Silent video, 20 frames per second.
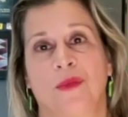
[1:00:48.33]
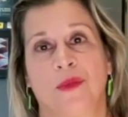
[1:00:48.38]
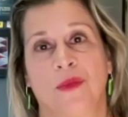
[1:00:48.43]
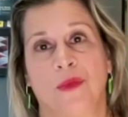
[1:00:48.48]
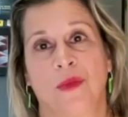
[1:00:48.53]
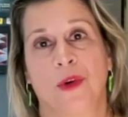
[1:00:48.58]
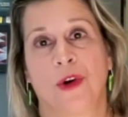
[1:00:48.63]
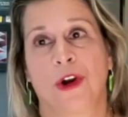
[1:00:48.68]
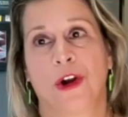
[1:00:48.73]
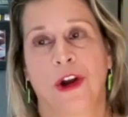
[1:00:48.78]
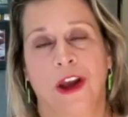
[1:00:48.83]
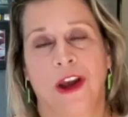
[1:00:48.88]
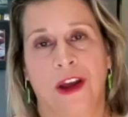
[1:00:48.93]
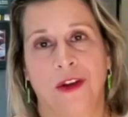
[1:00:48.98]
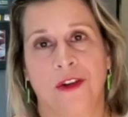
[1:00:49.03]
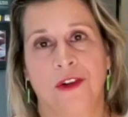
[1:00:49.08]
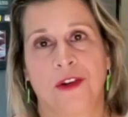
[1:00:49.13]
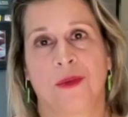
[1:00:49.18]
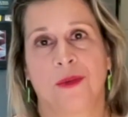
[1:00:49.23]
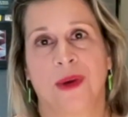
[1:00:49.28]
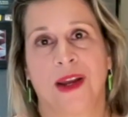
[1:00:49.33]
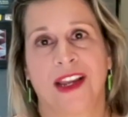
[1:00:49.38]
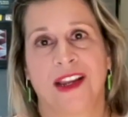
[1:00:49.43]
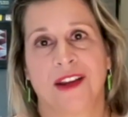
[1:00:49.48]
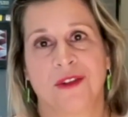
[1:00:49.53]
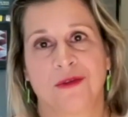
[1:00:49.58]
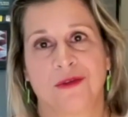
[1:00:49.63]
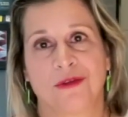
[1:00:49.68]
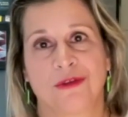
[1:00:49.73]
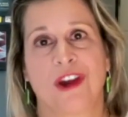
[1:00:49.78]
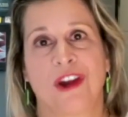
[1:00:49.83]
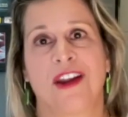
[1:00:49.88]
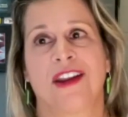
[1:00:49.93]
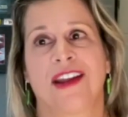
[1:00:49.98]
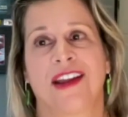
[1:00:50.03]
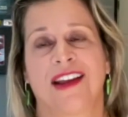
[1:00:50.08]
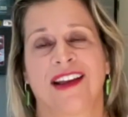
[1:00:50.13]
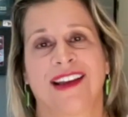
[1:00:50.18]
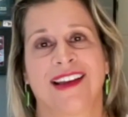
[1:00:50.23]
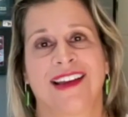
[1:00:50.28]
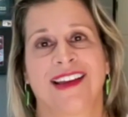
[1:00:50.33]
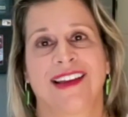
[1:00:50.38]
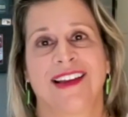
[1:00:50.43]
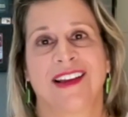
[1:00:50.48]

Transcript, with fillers: we're underway and running